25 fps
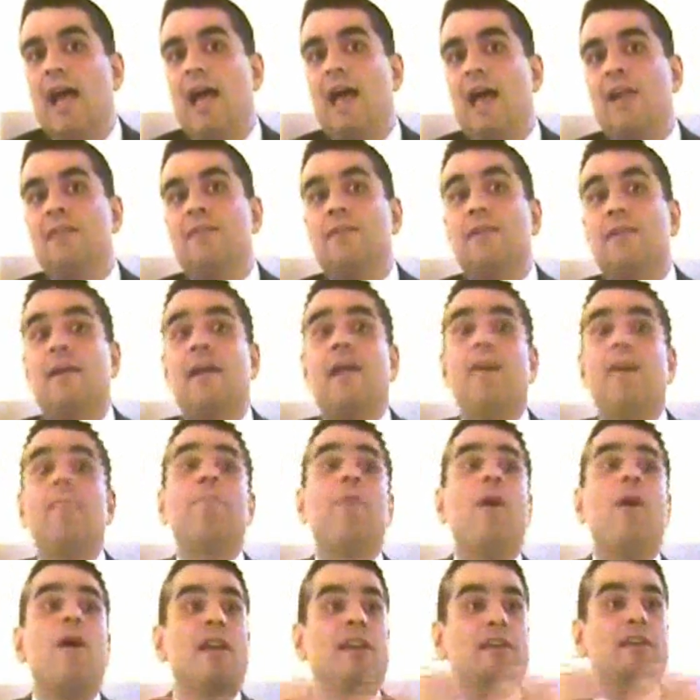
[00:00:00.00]
And
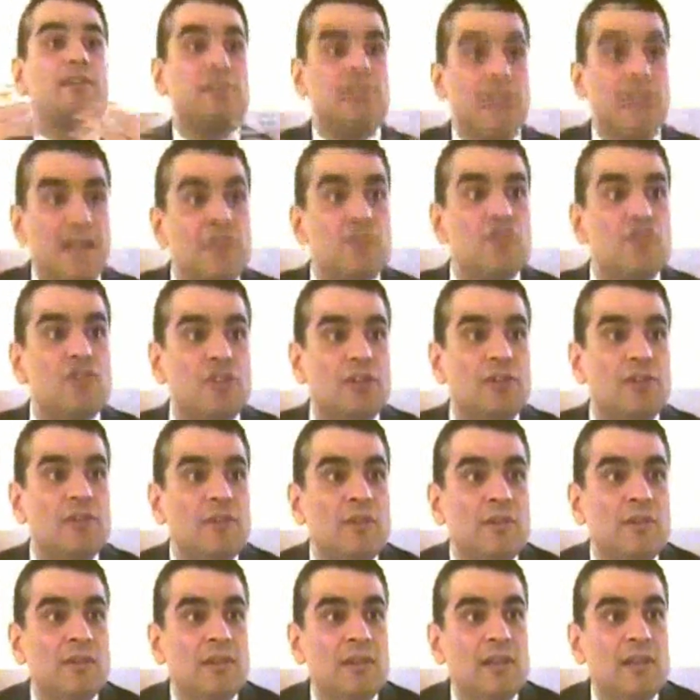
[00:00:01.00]
by
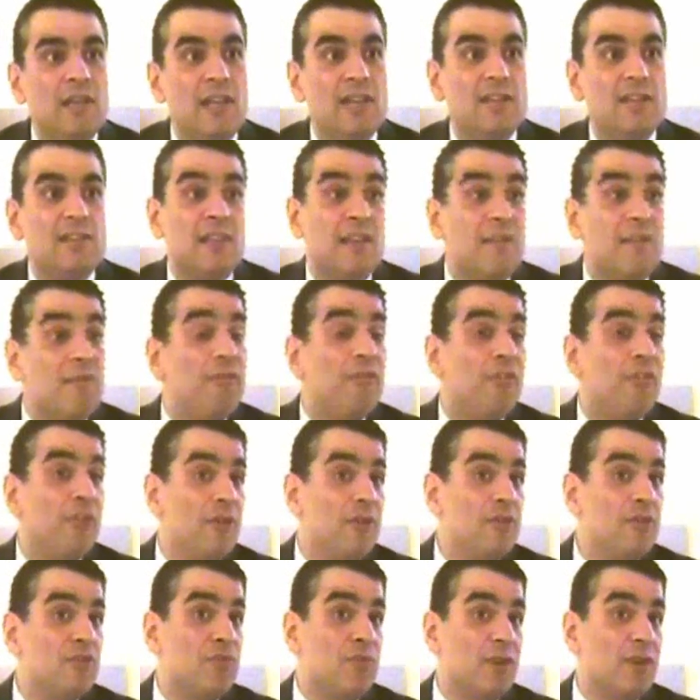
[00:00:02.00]
extension, it's
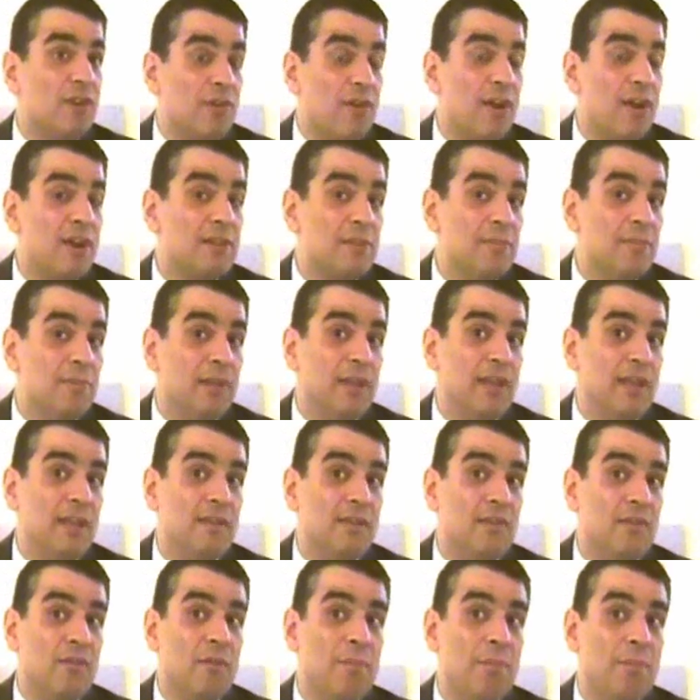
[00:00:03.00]
influenced,
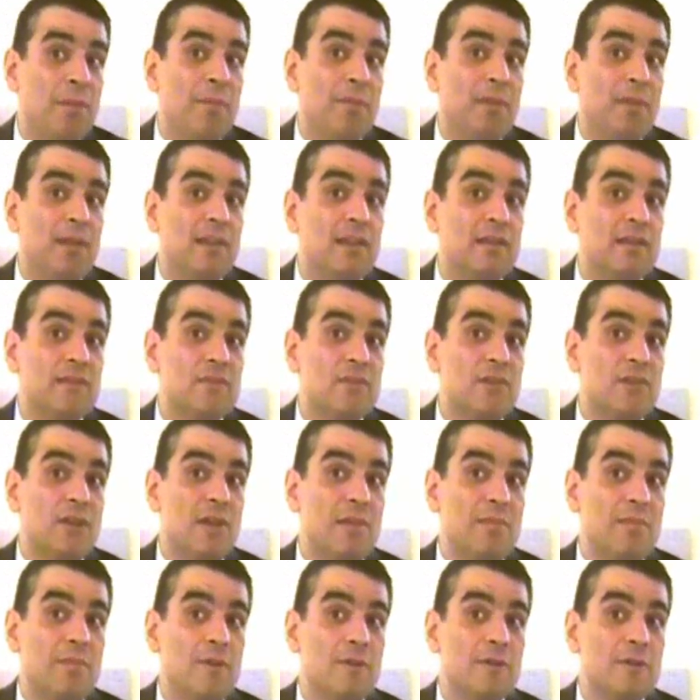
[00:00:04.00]
regrettably, the Republic of
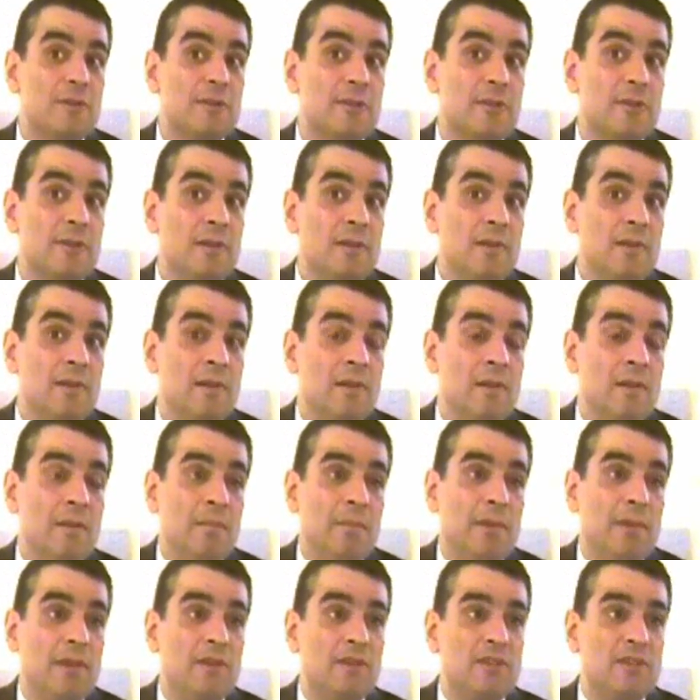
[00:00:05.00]
Cyprus.
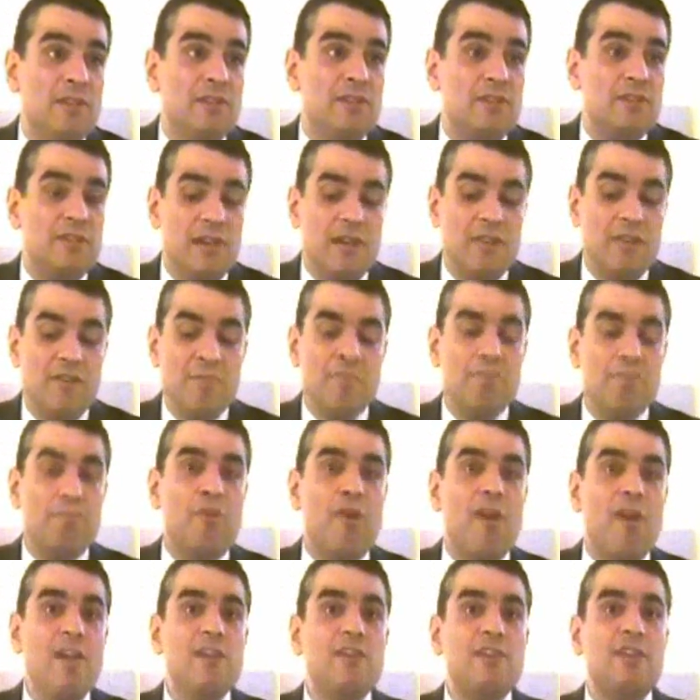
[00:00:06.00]
Because instead of
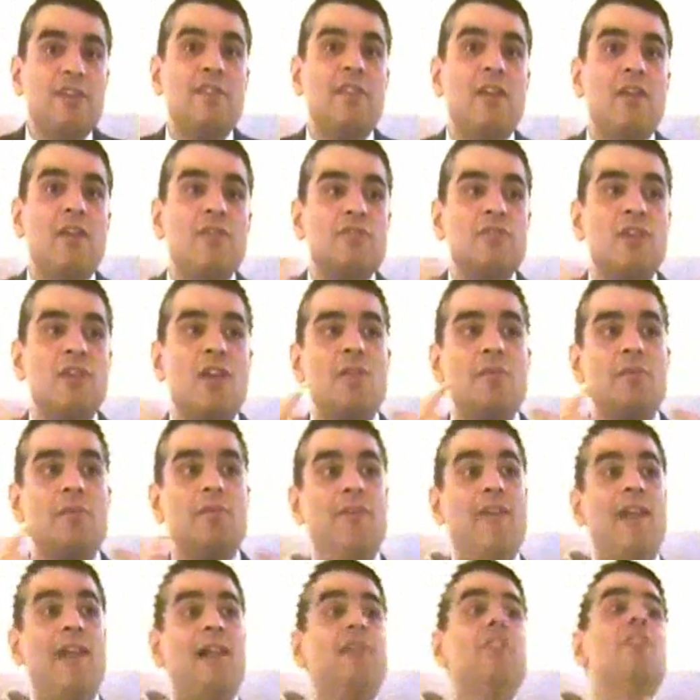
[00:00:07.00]
embracing those
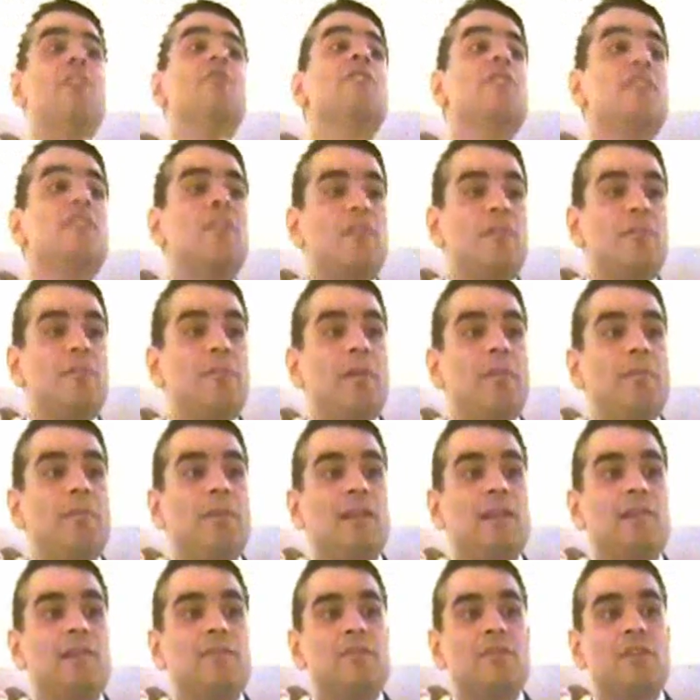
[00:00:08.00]
noble values in the
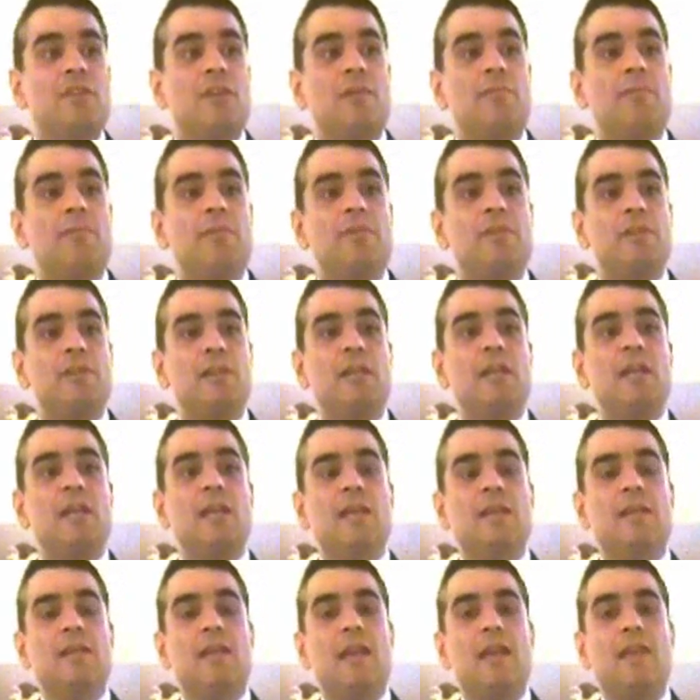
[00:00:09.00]
Republic of Cyprus,
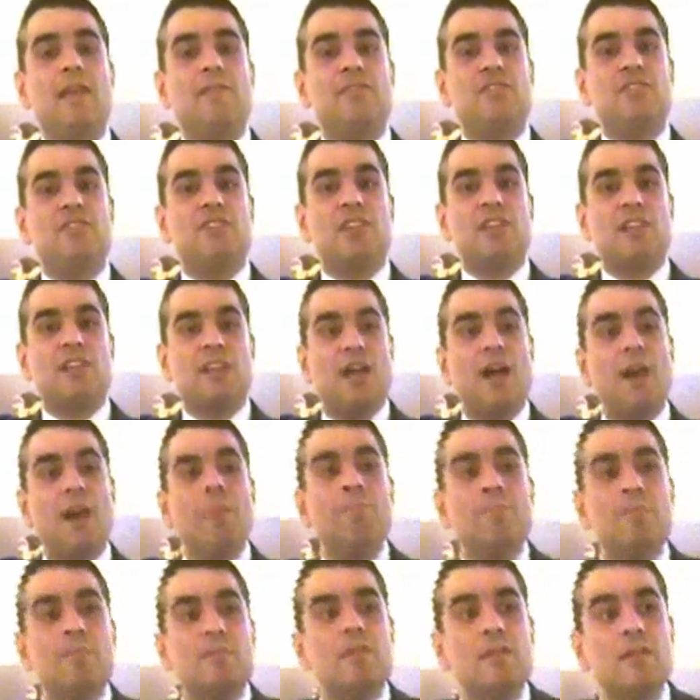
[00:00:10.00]
they have
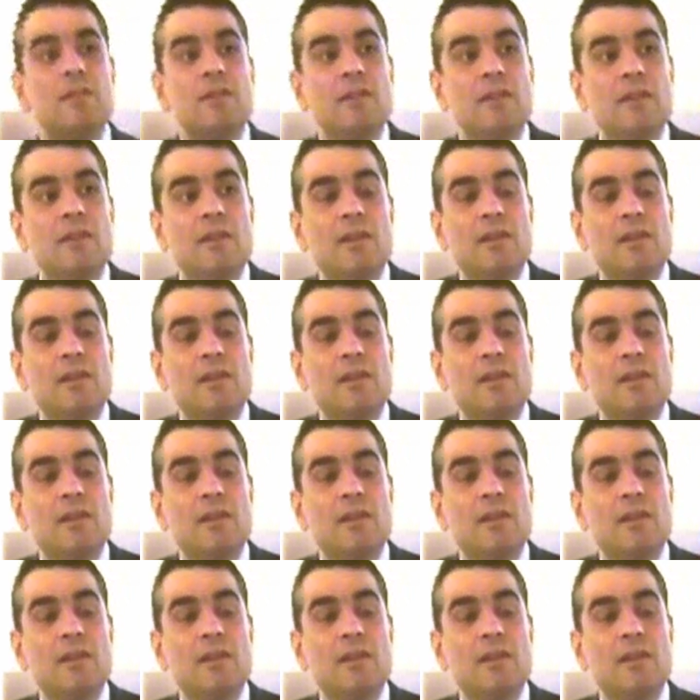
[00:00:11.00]
succumbed